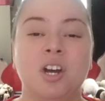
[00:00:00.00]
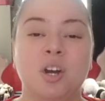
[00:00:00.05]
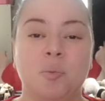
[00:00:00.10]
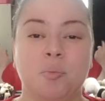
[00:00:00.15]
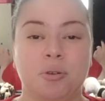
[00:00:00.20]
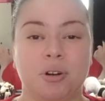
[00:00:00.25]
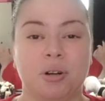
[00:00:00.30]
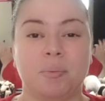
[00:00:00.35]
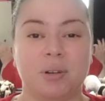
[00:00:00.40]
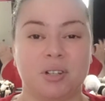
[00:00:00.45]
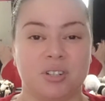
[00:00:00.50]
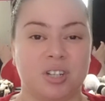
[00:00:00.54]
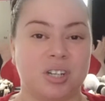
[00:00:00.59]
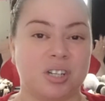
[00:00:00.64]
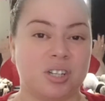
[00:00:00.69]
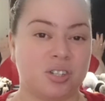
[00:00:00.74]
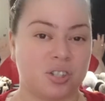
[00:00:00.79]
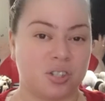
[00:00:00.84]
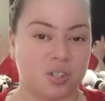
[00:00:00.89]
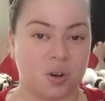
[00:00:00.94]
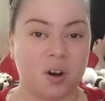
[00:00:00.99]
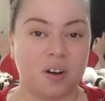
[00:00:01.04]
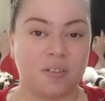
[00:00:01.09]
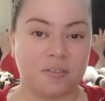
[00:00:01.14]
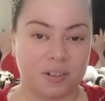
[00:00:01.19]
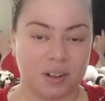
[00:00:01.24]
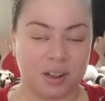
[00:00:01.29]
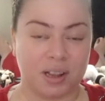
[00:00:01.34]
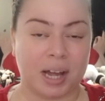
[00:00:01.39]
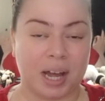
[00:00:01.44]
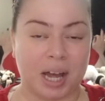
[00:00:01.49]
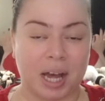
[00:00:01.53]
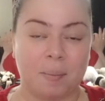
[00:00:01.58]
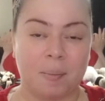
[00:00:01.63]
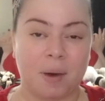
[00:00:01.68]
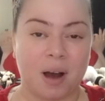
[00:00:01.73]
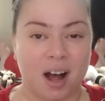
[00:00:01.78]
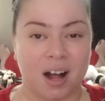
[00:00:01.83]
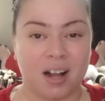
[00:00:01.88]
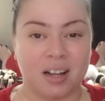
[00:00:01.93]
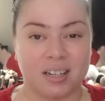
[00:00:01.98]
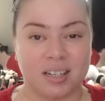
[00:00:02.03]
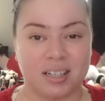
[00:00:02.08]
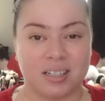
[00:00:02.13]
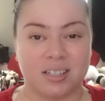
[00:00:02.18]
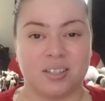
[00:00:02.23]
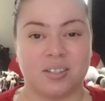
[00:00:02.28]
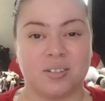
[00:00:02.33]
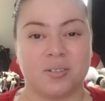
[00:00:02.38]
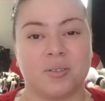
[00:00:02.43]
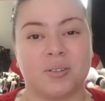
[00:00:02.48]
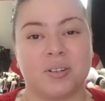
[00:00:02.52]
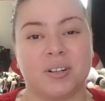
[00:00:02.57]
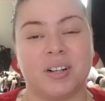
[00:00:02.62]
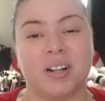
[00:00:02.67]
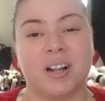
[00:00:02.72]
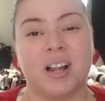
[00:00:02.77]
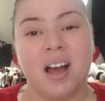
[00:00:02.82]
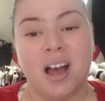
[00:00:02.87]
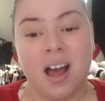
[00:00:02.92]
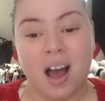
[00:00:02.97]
pretty much a soft glam holiday tutorial.